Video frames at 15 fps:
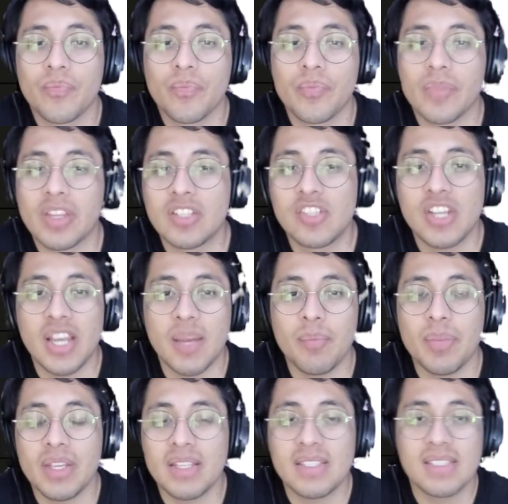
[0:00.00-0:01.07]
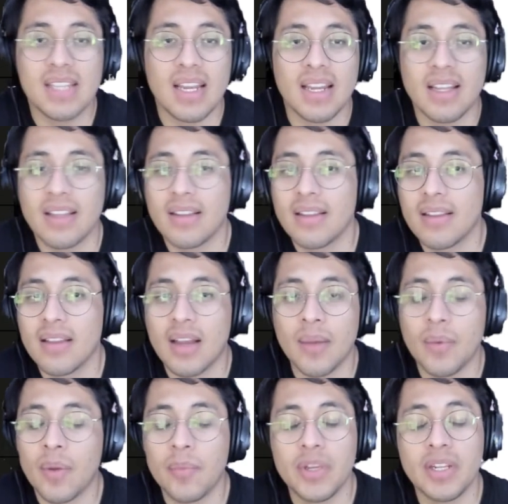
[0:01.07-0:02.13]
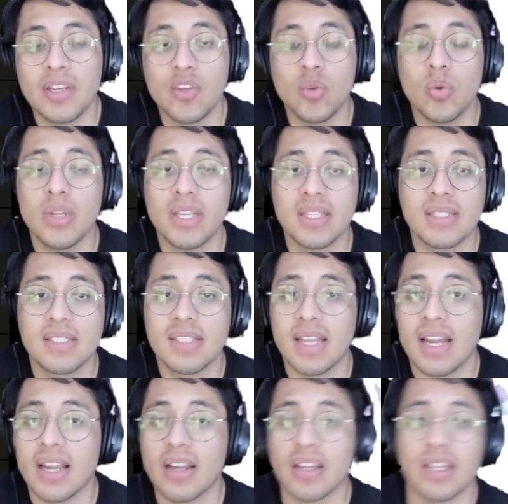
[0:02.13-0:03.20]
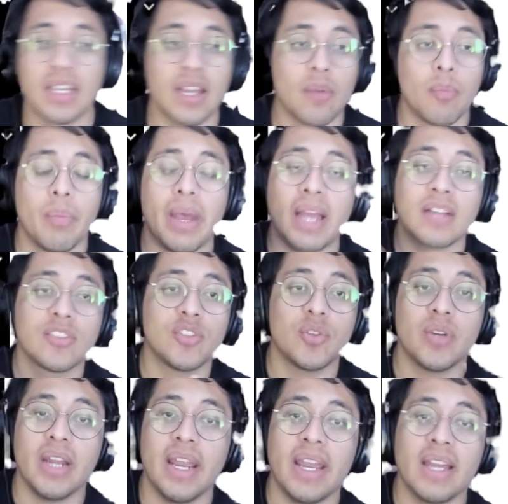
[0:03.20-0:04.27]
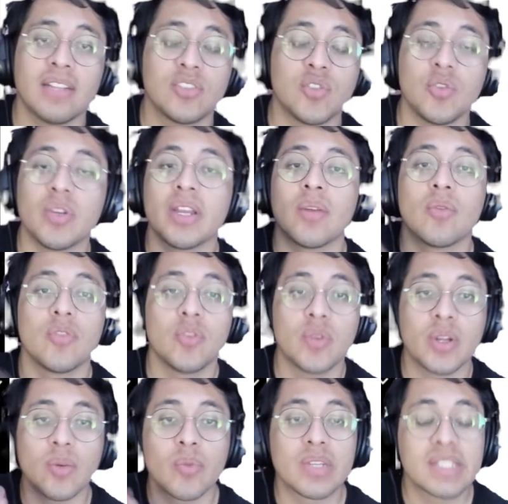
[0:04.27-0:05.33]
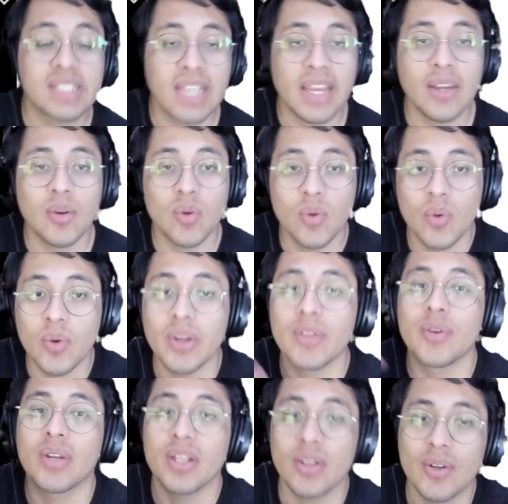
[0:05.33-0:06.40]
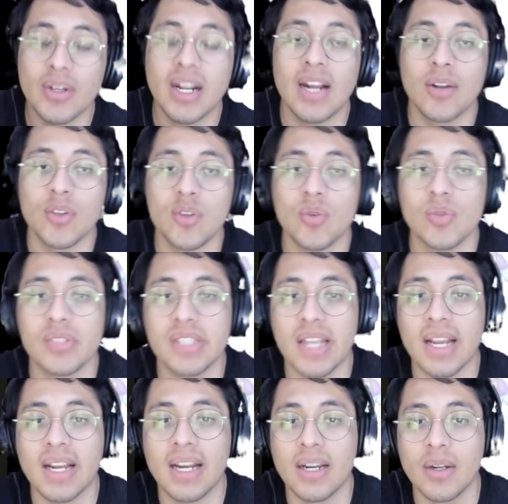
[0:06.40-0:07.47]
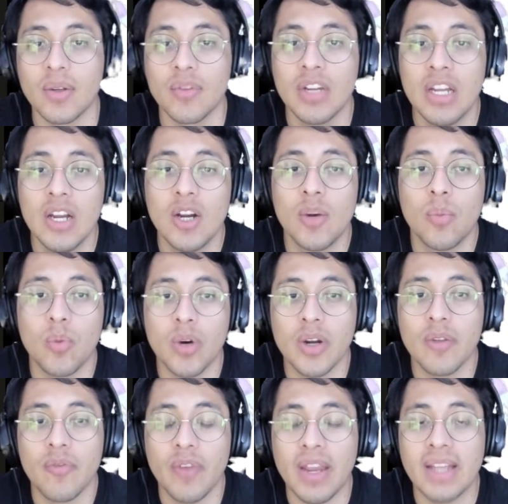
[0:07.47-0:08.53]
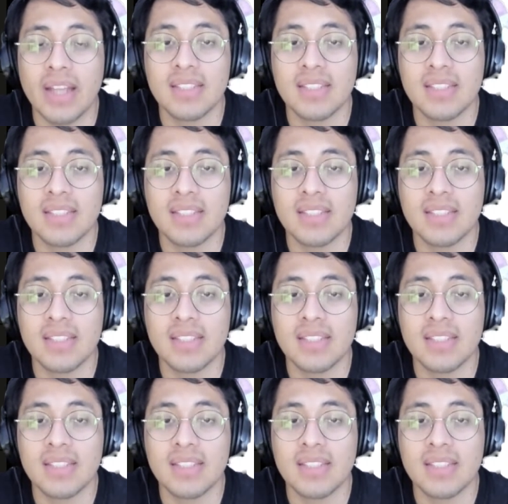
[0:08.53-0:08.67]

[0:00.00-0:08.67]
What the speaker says: champions that I mean units that get back to your hand, so you can recycle and you can learn how to use that kind of more advanced.